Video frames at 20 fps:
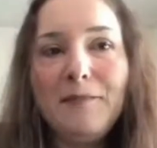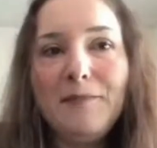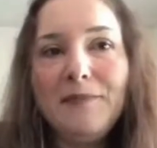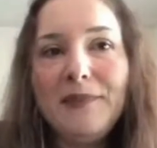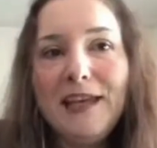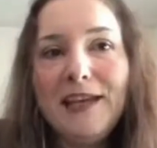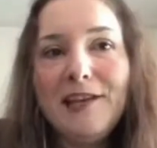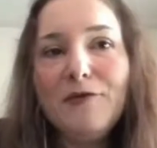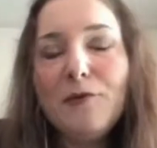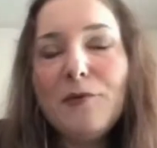
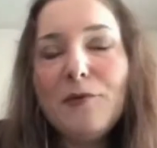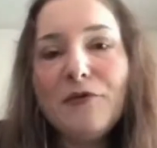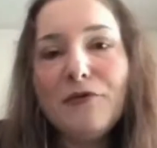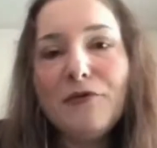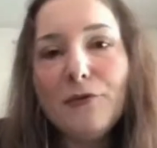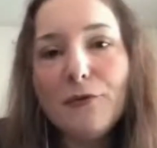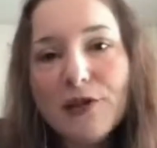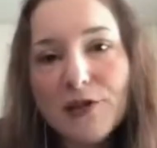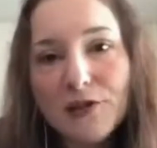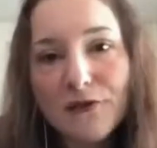it would be
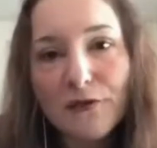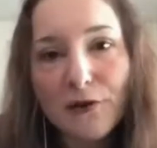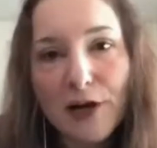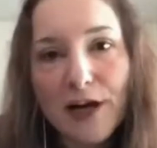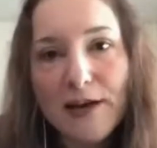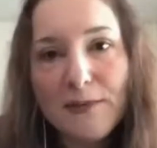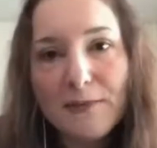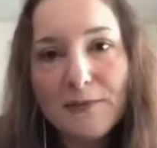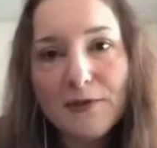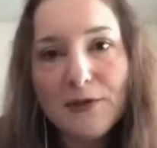foolish for
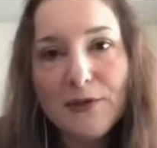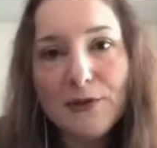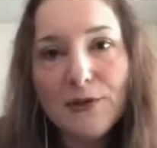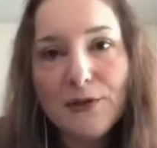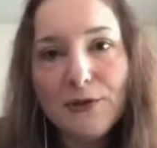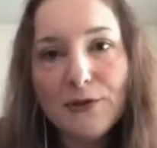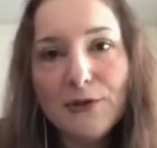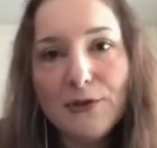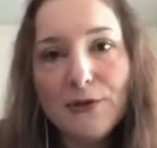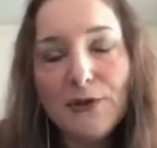them
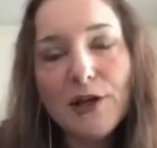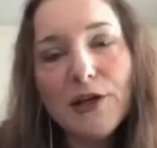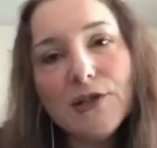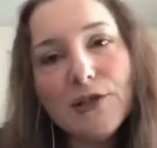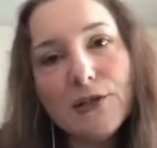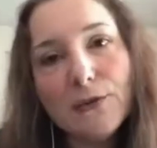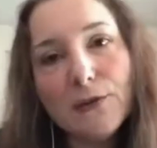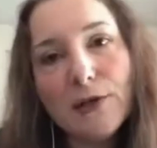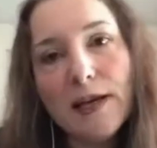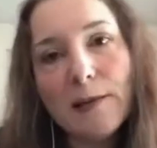to not to
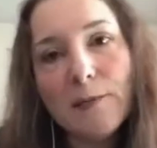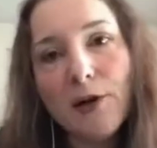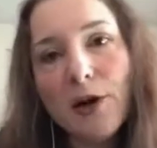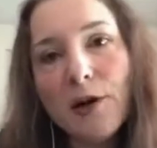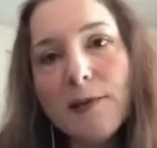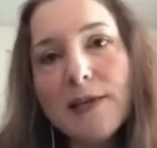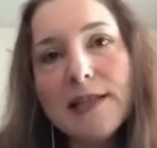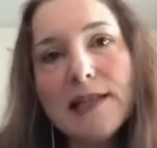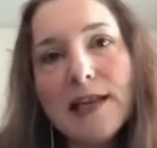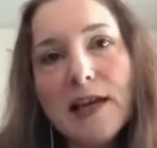do it. I mean,
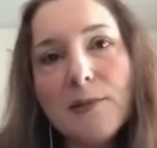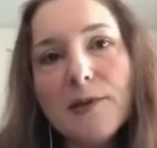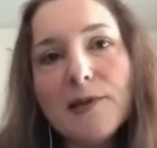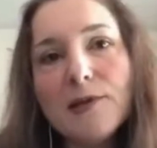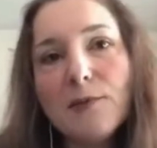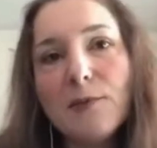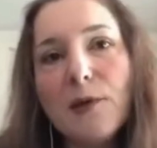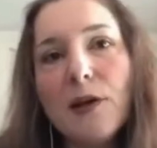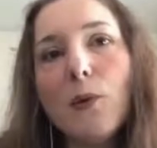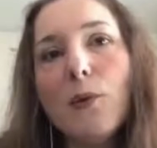RBC happens
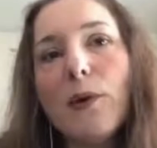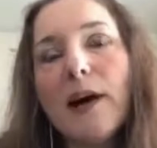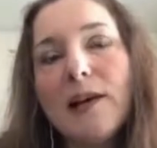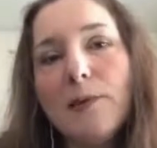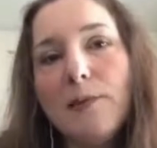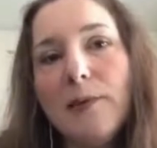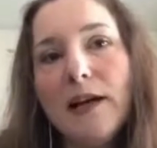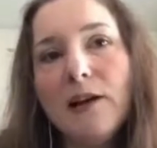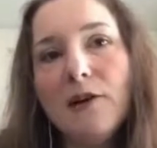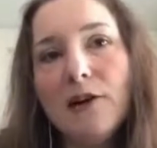to be
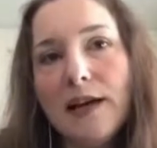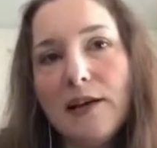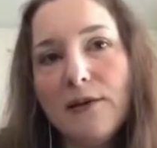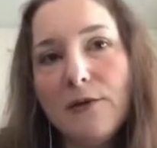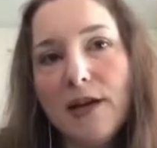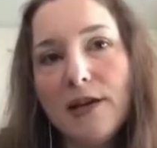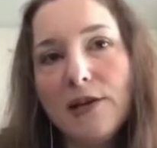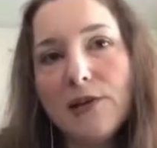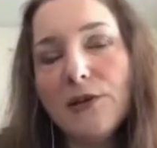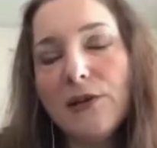quite big on
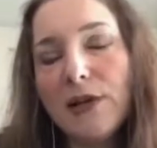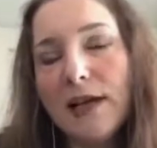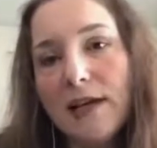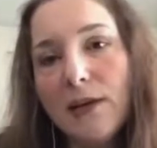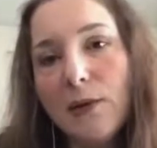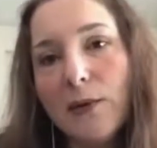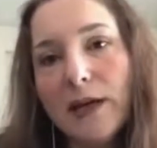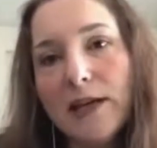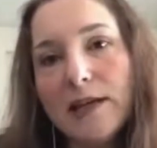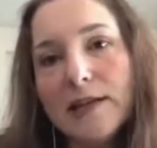education
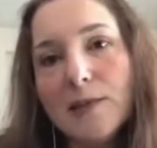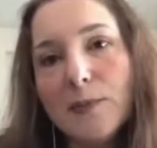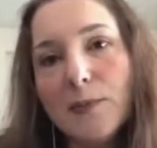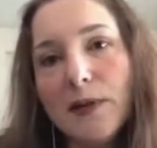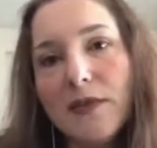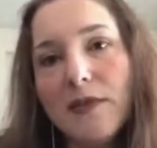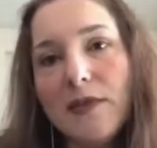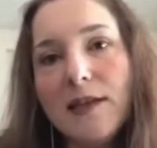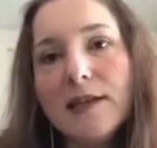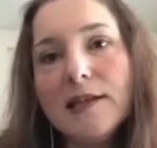anyways,
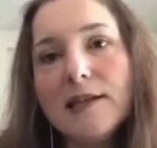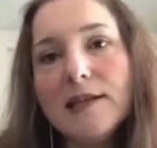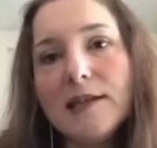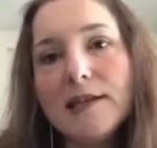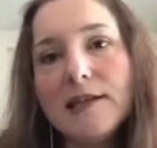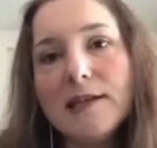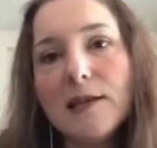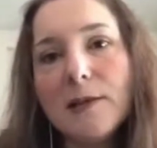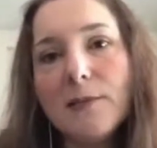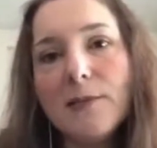but this
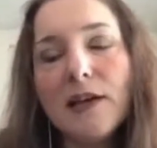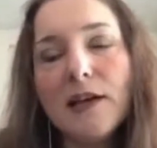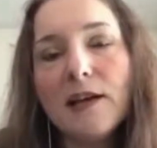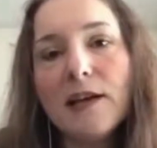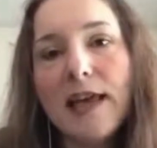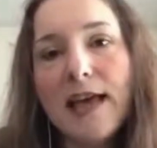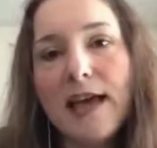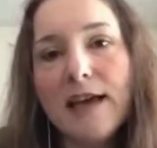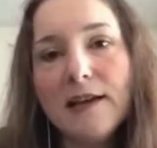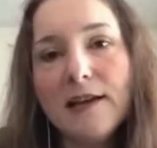is something
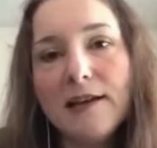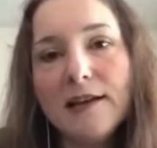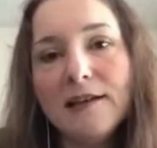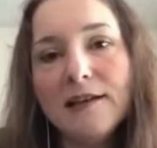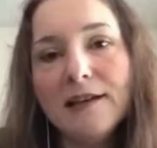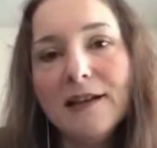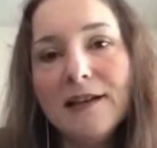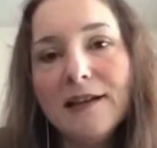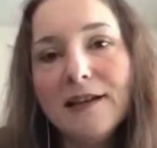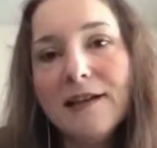an added
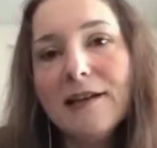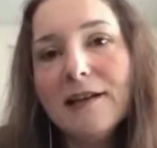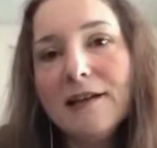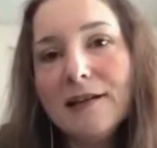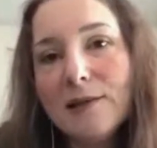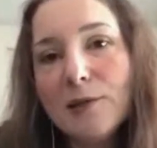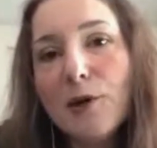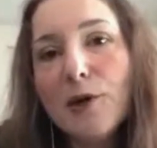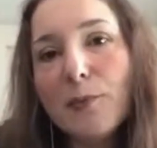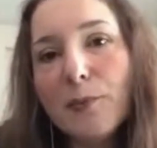
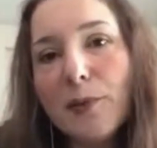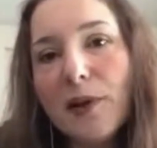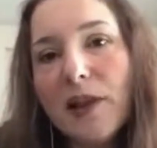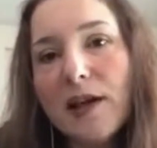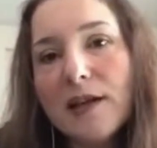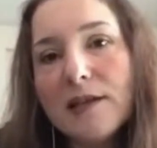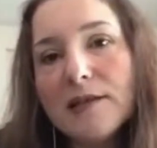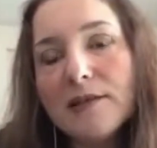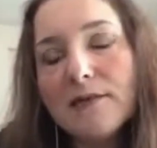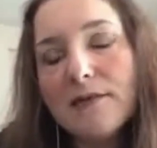
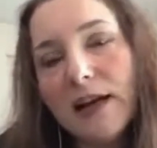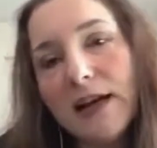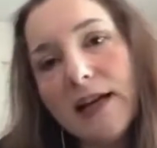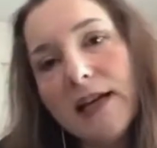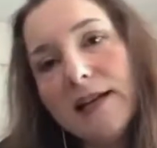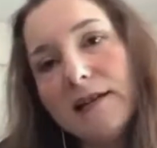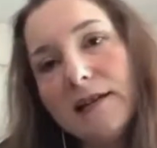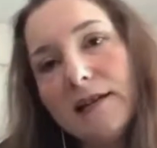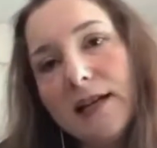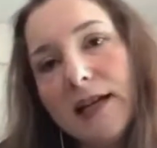surplus,
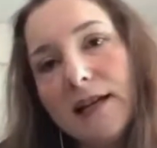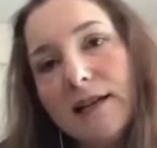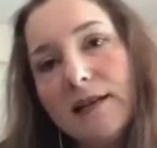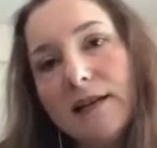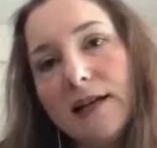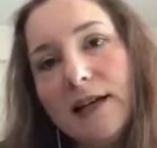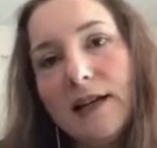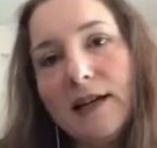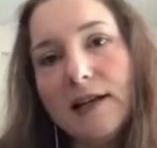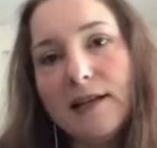right?
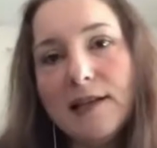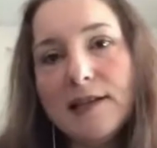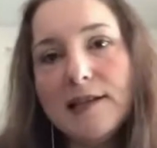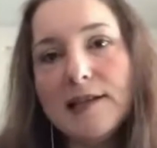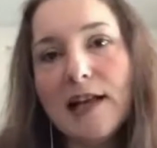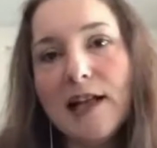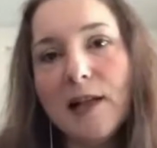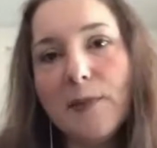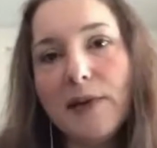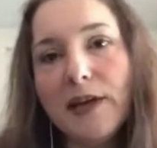That's
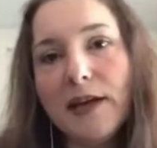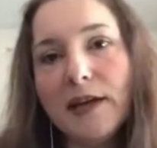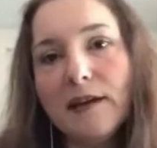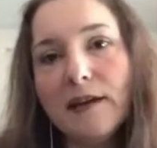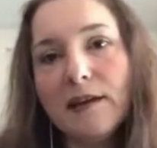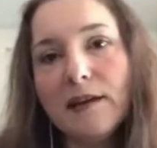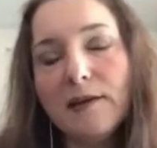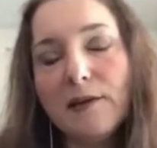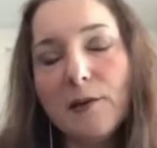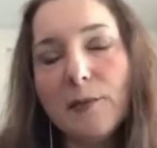helping
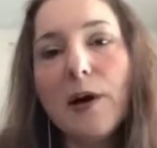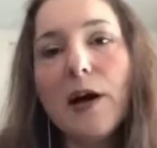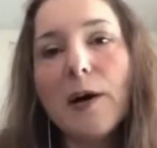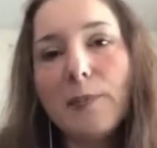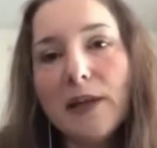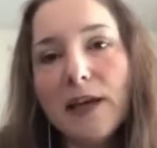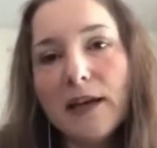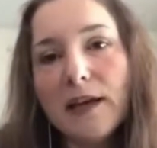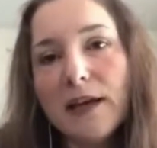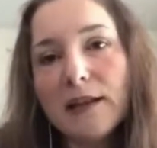the
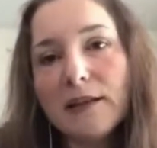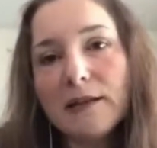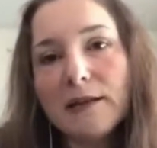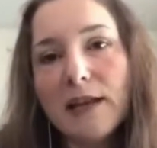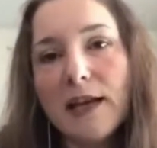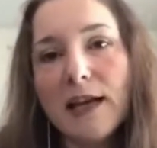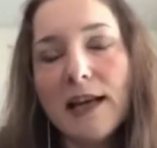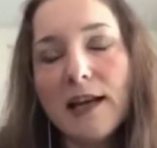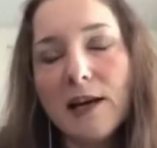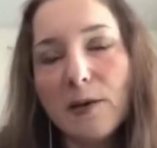public
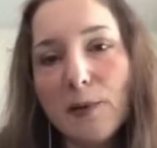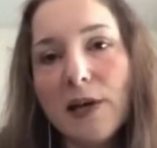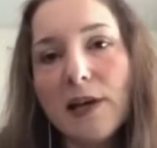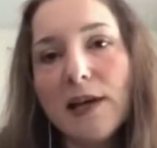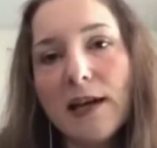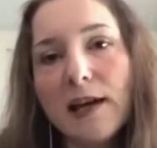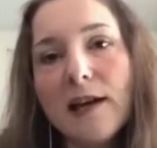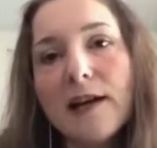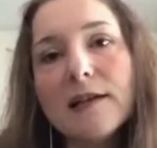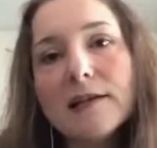and
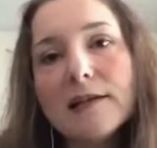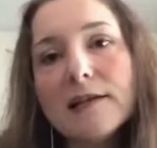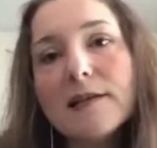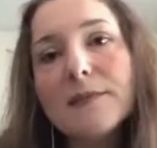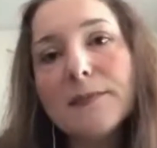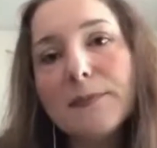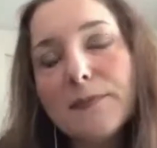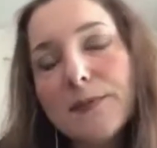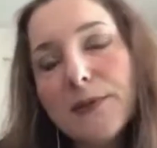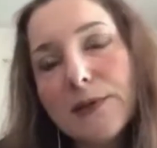anybody
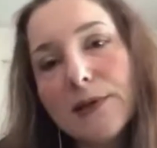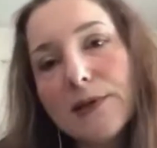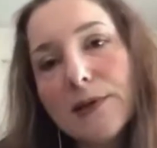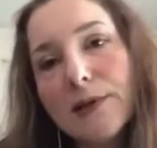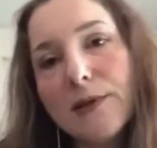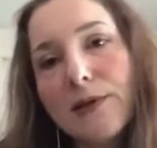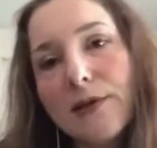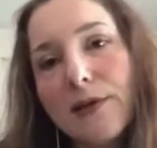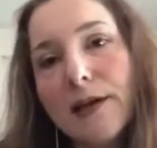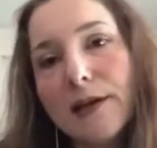else. So it's a
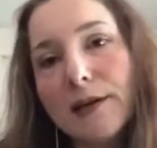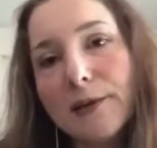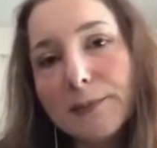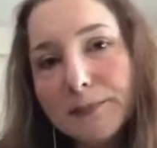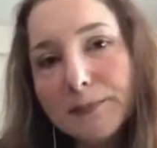good thing.